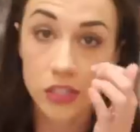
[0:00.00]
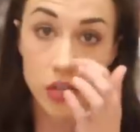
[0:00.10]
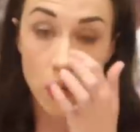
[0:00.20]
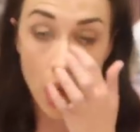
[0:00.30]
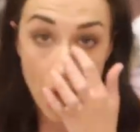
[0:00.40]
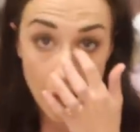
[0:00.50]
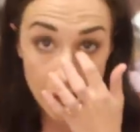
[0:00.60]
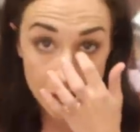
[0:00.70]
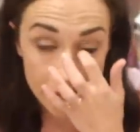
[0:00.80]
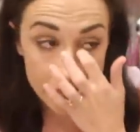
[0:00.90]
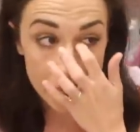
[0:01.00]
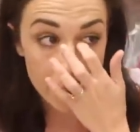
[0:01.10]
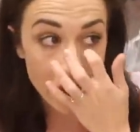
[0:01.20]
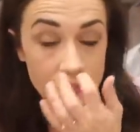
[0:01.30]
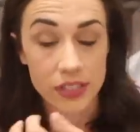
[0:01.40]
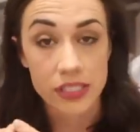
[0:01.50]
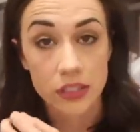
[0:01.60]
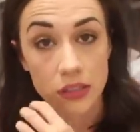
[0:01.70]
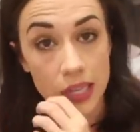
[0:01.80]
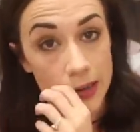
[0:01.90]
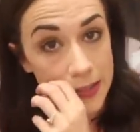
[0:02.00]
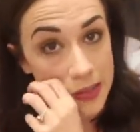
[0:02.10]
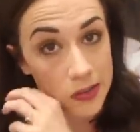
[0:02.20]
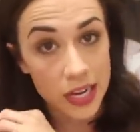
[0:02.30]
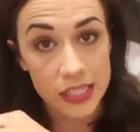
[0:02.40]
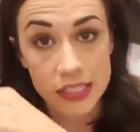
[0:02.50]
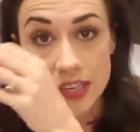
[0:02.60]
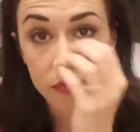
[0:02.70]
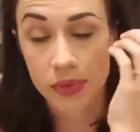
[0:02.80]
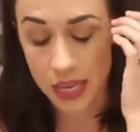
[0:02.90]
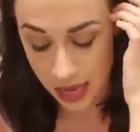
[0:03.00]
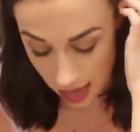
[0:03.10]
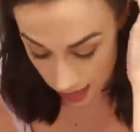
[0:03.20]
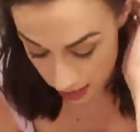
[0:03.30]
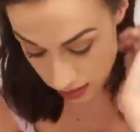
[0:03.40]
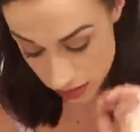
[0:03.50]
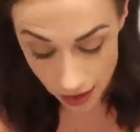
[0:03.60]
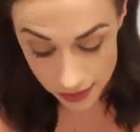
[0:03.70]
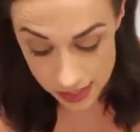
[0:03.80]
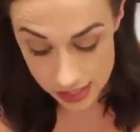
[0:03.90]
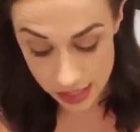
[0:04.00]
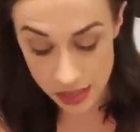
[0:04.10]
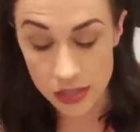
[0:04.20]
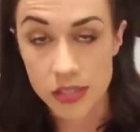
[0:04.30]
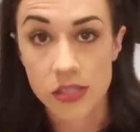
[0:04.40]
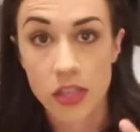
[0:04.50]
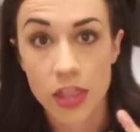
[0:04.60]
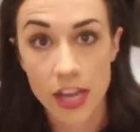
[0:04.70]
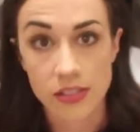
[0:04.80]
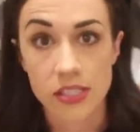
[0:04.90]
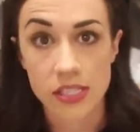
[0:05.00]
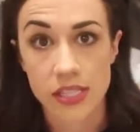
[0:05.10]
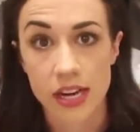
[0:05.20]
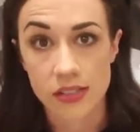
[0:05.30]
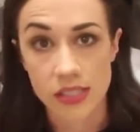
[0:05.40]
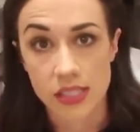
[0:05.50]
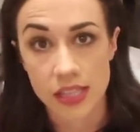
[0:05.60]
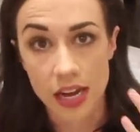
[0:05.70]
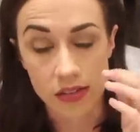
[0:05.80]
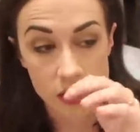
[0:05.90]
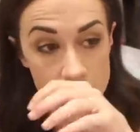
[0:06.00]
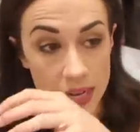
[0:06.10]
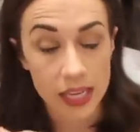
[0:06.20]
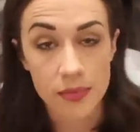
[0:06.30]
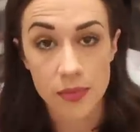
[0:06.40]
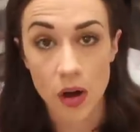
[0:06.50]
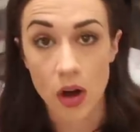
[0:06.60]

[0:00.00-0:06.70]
So I keep every single letter that you guys give me and obviously there's thousands and thousands and thousands but I keep them